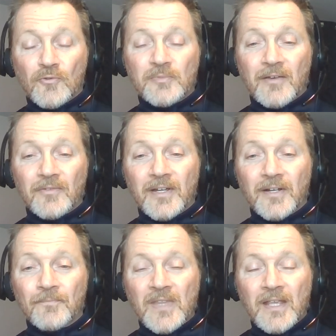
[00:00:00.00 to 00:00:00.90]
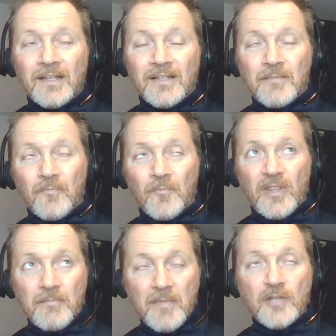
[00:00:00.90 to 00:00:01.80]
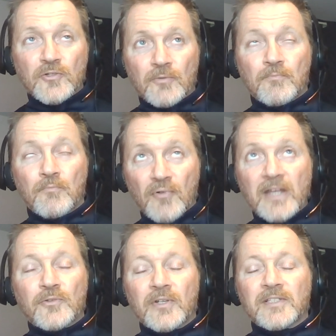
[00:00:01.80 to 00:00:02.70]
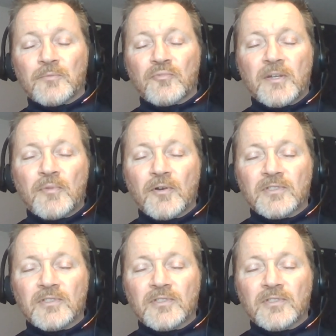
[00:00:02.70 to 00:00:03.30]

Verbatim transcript: down there, they, where they measure brain creatine pre and post